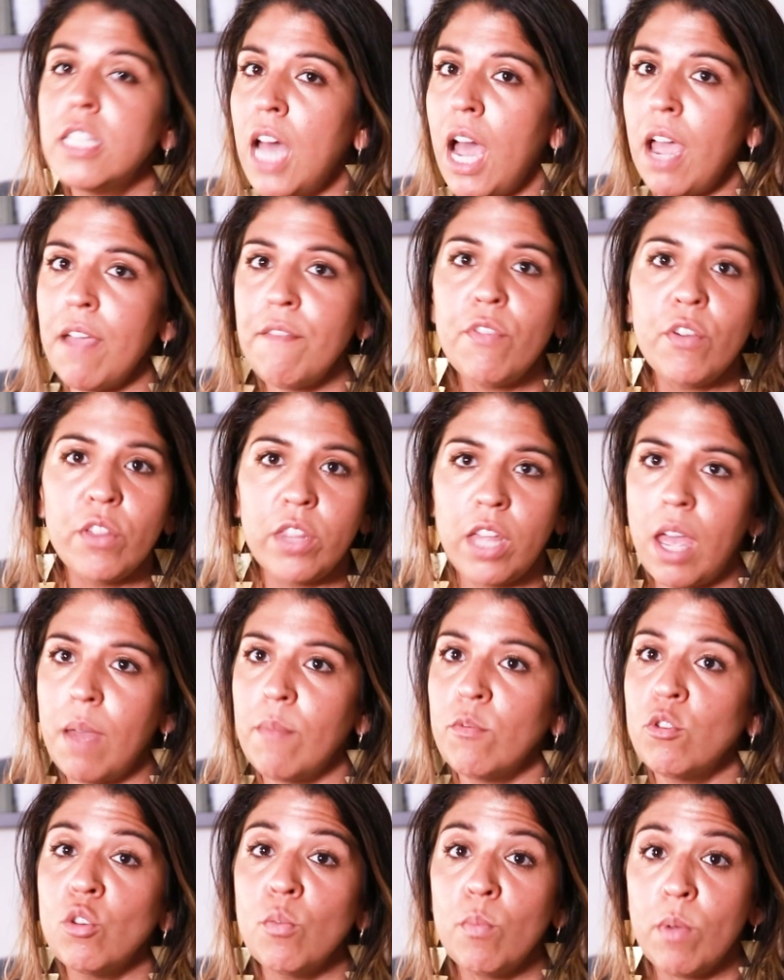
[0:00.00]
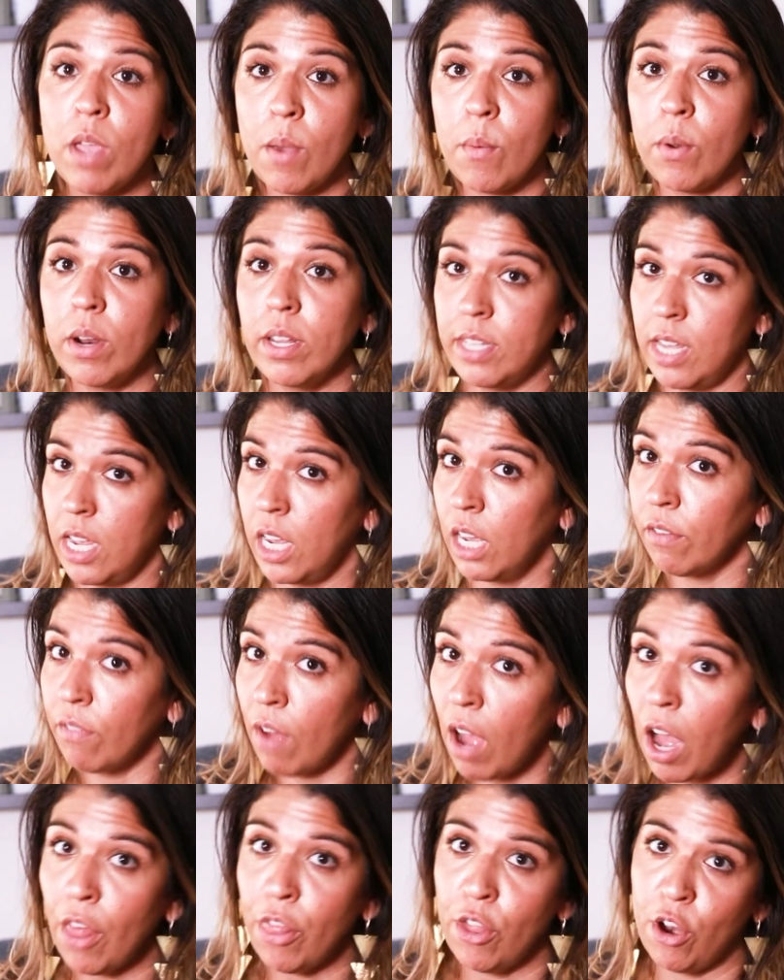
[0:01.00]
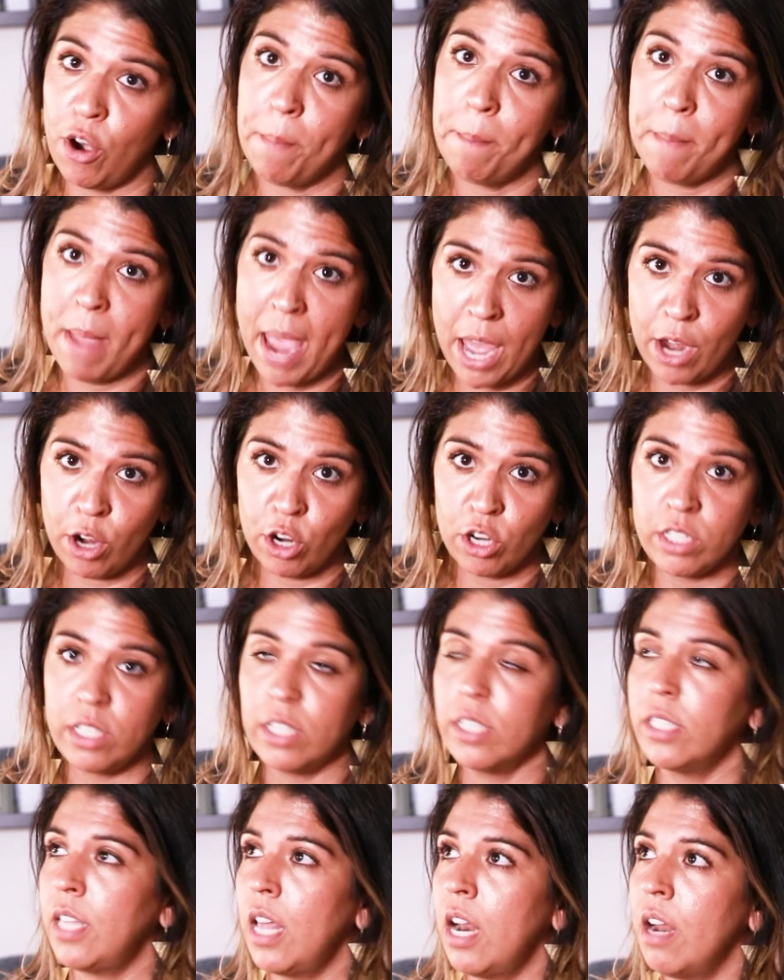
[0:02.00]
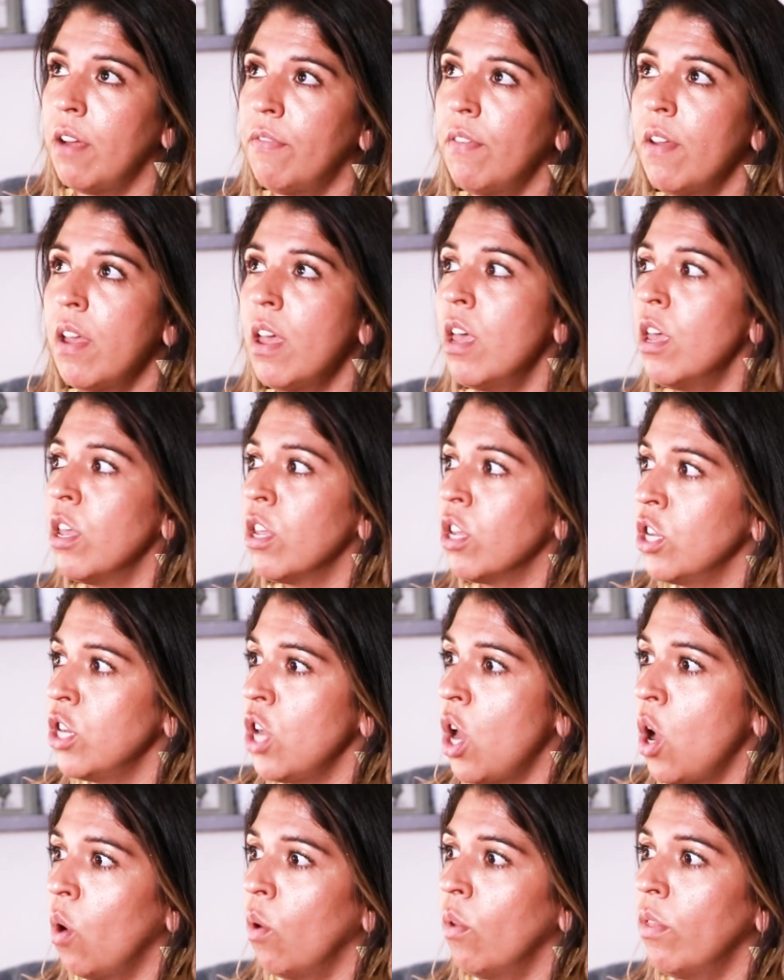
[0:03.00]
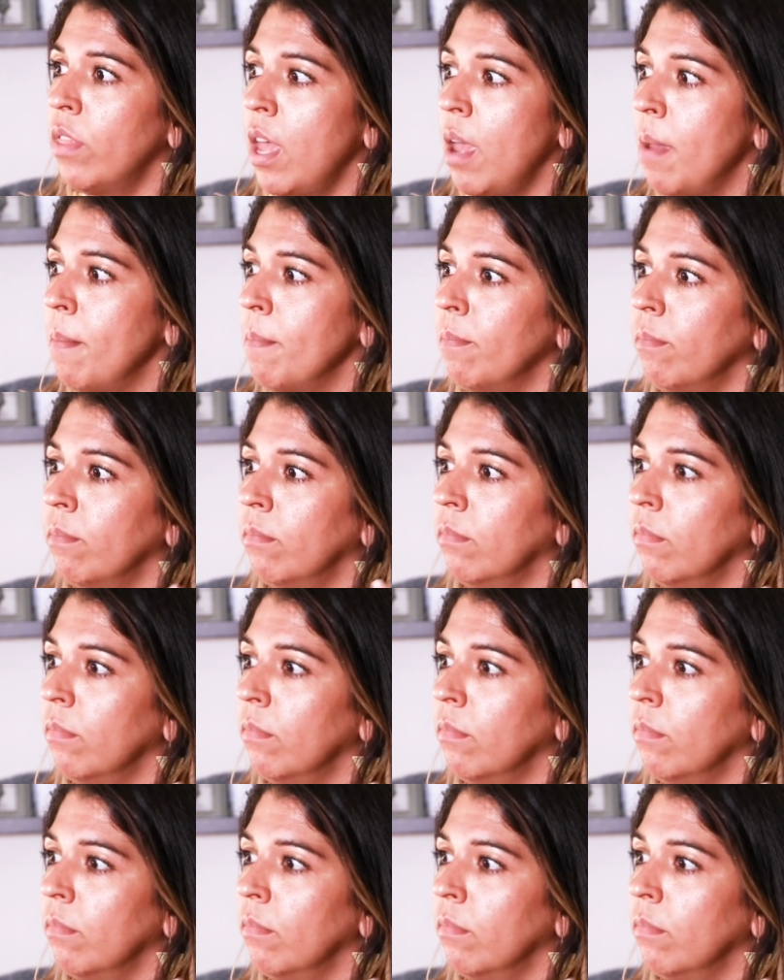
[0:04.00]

time for them to be able to take up other matters instead of, them